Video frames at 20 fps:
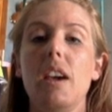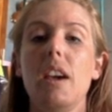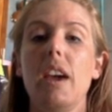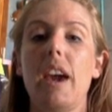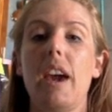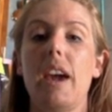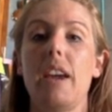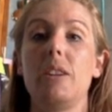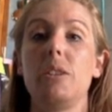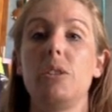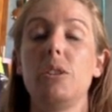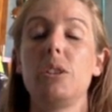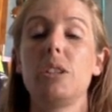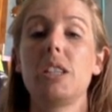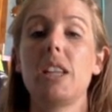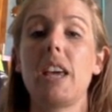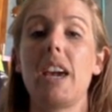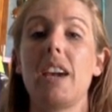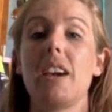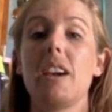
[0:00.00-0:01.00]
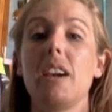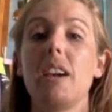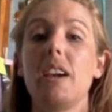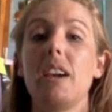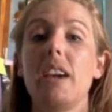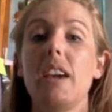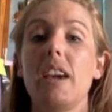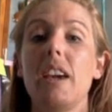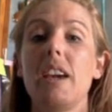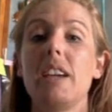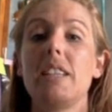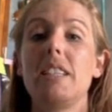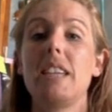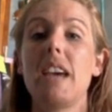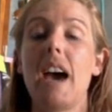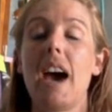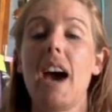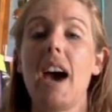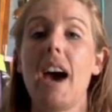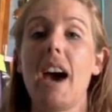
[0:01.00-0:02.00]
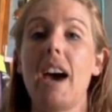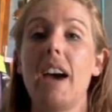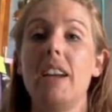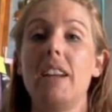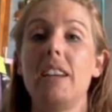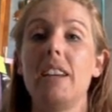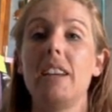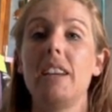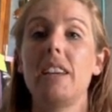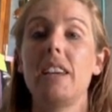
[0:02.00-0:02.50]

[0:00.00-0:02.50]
And it looks like Tad,